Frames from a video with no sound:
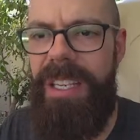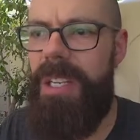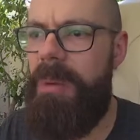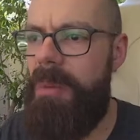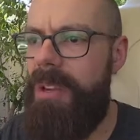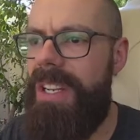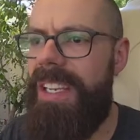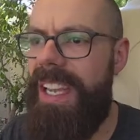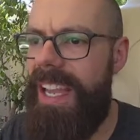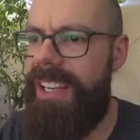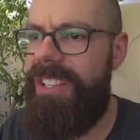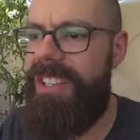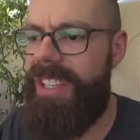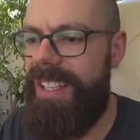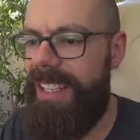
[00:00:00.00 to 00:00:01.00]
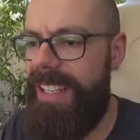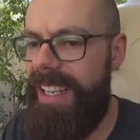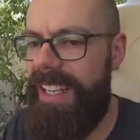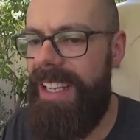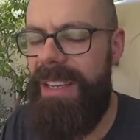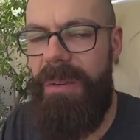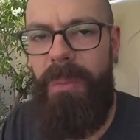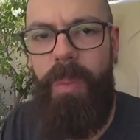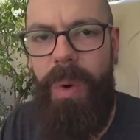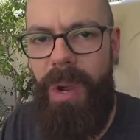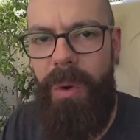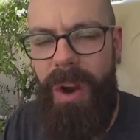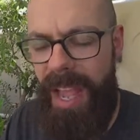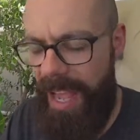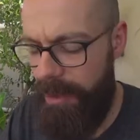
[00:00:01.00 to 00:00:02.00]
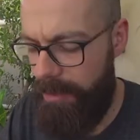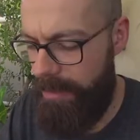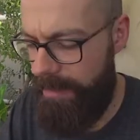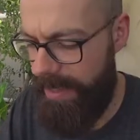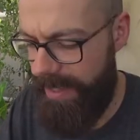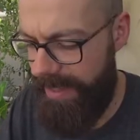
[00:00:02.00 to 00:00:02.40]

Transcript: Communication will help